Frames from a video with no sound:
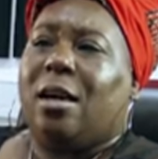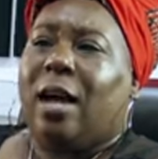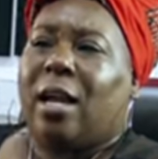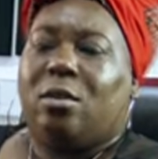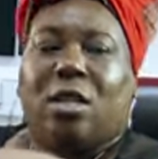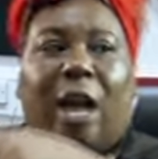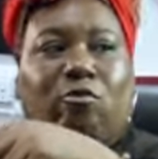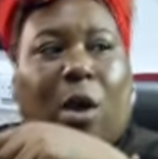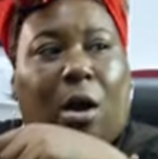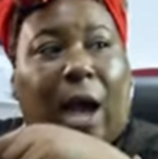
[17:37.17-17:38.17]
And it was like,
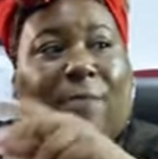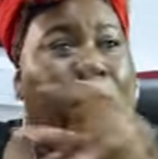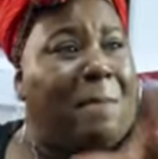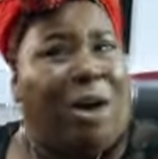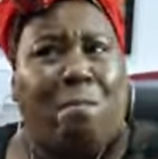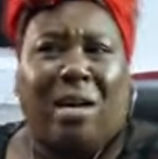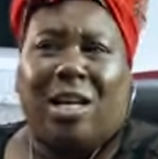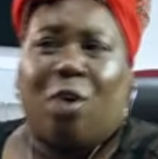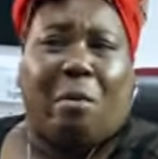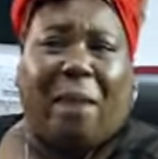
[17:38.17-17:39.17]
rah. And the amount of money I
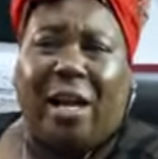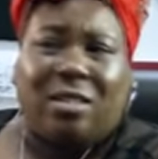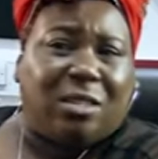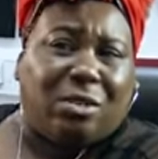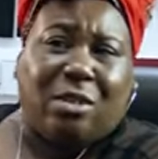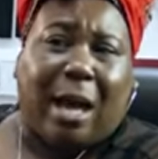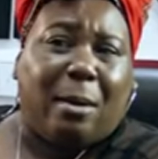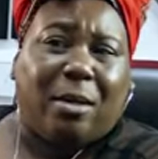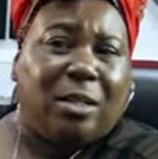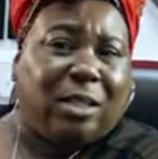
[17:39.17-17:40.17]
got paid to do that
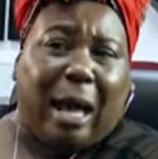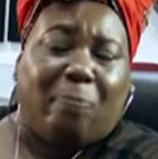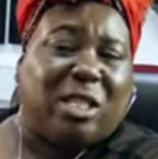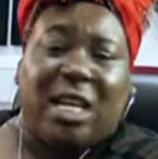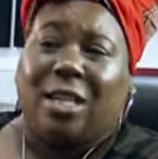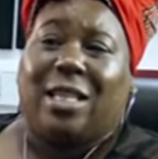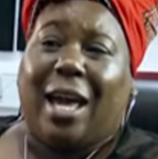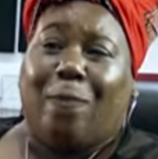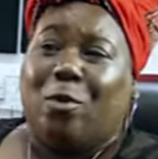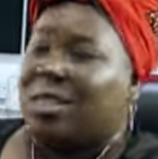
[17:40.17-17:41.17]
thing there
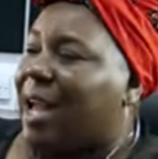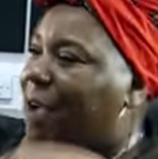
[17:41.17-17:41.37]
was like,